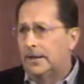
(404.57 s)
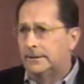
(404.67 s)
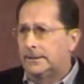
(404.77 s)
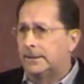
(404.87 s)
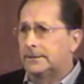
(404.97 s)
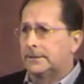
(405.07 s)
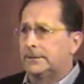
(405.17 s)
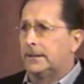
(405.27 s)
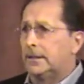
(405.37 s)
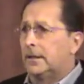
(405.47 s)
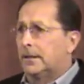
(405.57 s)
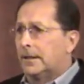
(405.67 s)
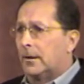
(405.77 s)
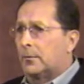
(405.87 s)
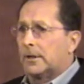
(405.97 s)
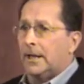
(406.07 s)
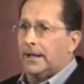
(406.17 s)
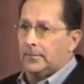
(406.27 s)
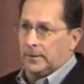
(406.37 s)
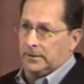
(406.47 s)
identity that we're
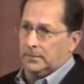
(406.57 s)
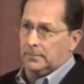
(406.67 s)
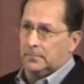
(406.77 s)
claiming.